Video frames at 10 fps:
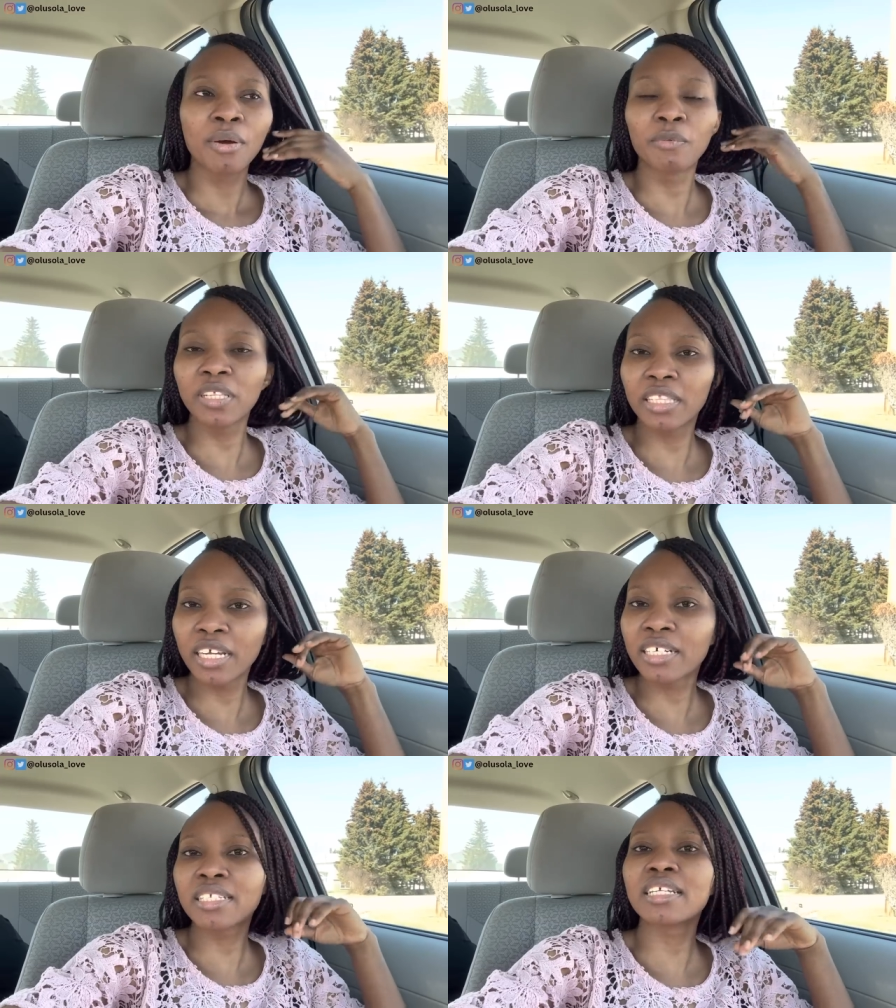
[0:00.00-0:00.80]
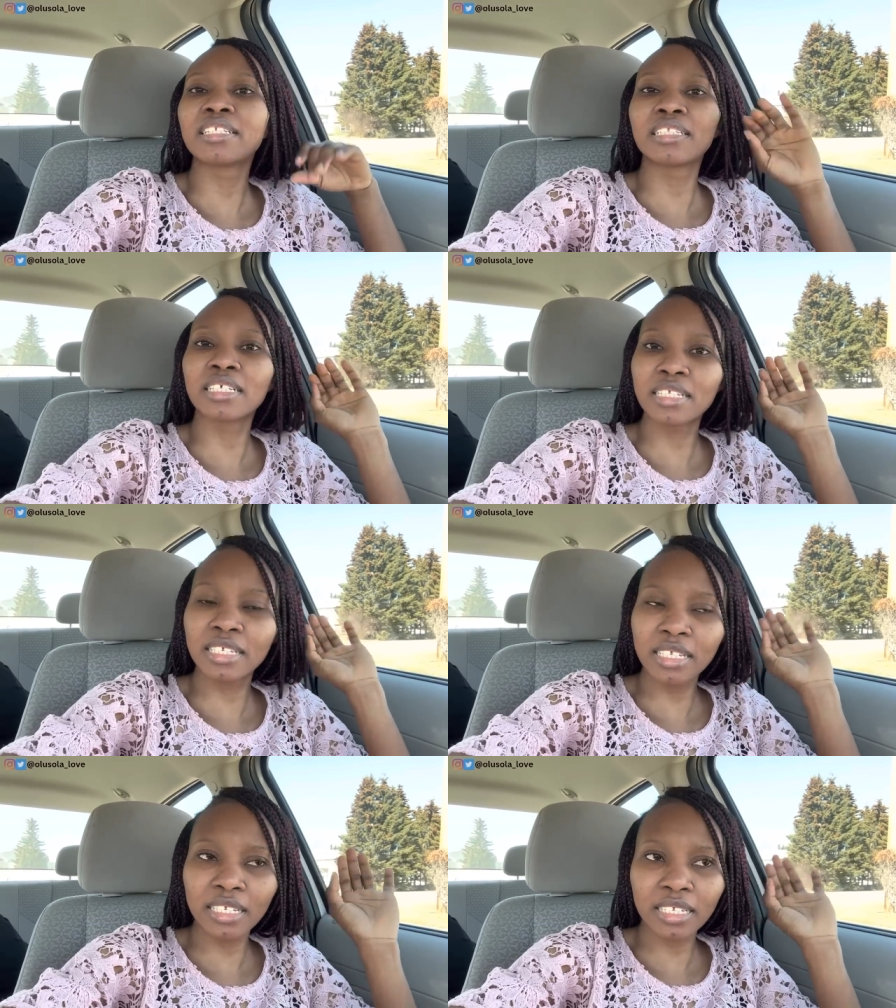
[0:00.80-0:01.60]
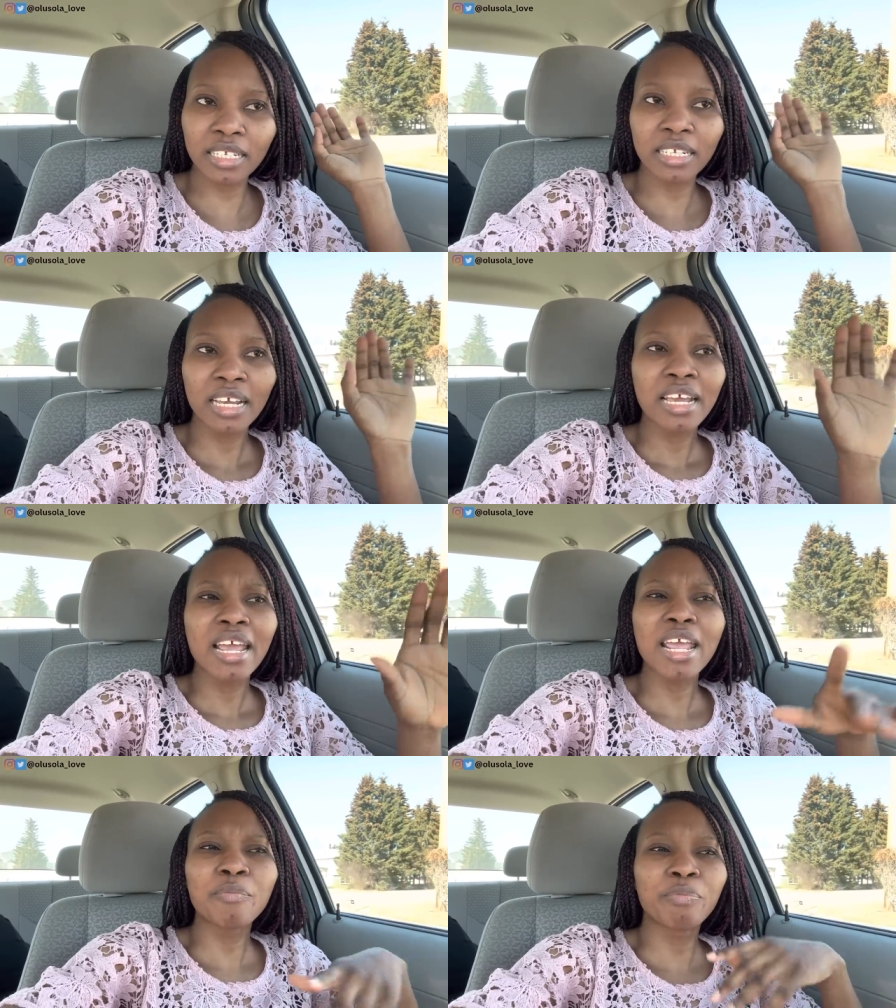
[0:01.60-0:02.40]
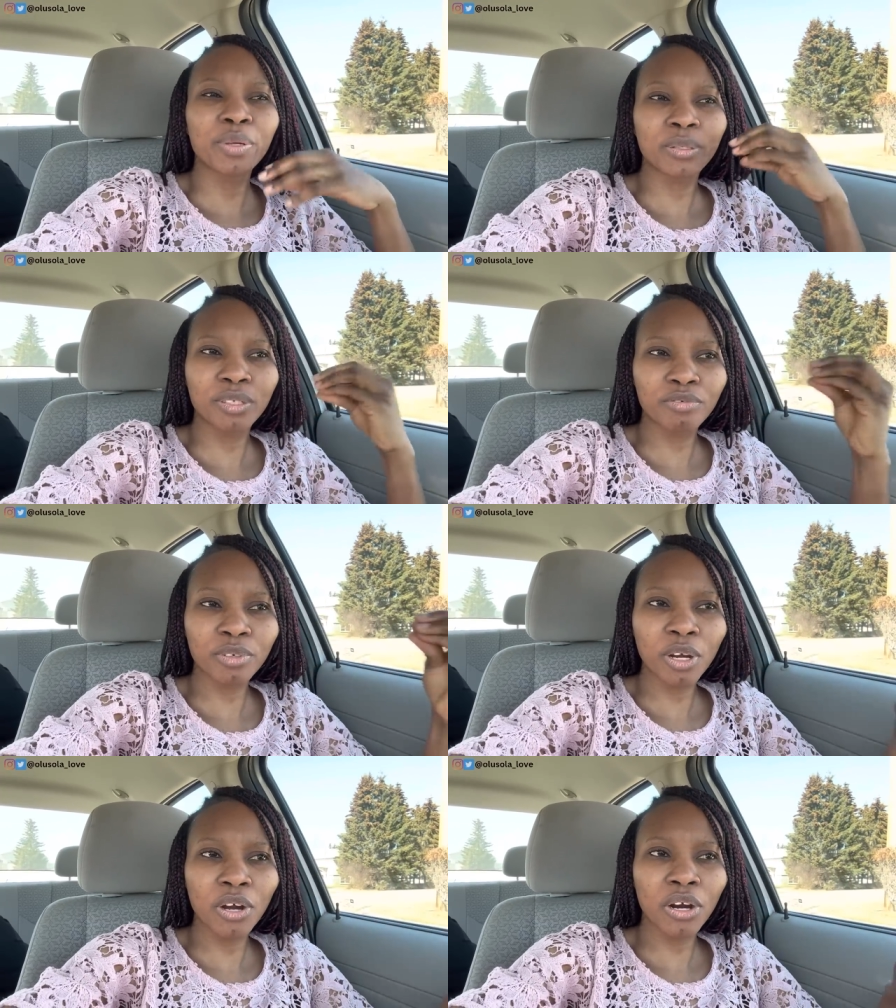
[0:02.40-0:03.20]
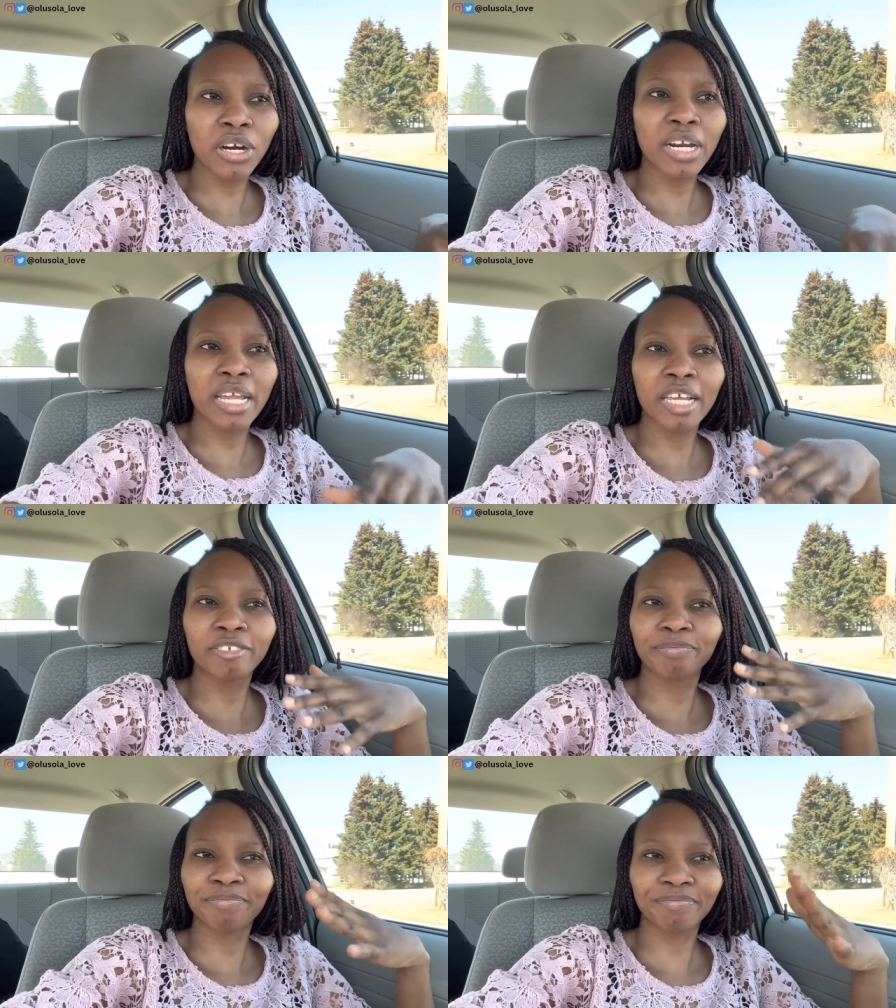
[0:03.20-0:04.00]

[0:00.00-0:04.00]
with theirs in this season. A beautiful car, a